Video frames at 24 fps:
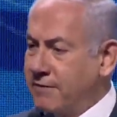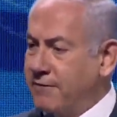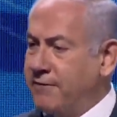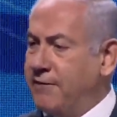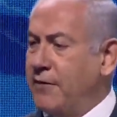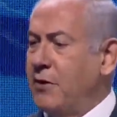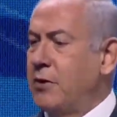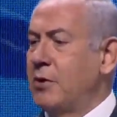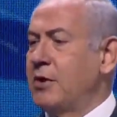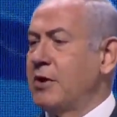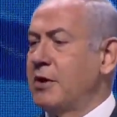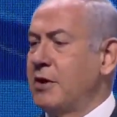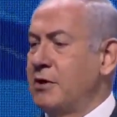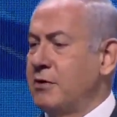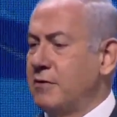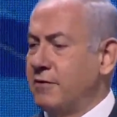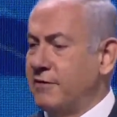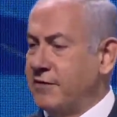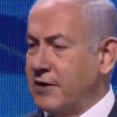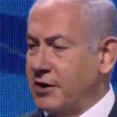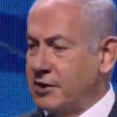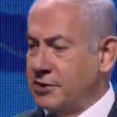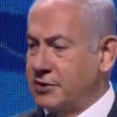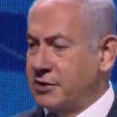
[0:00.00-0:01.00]
forward
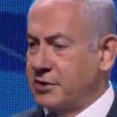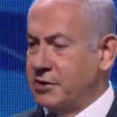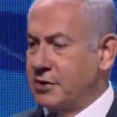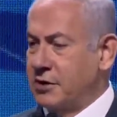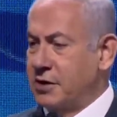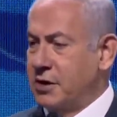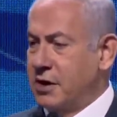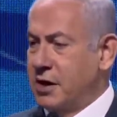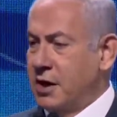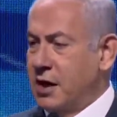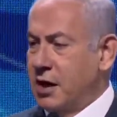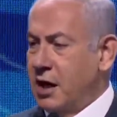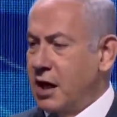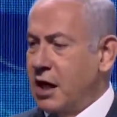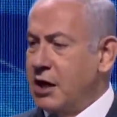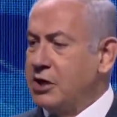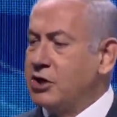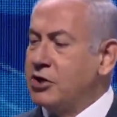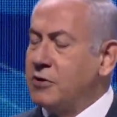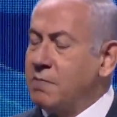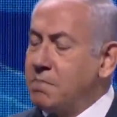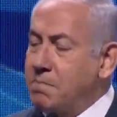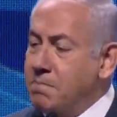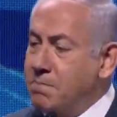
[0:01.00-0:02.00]
innovation
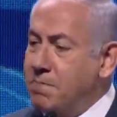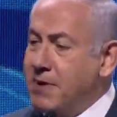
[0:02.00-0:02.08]
and to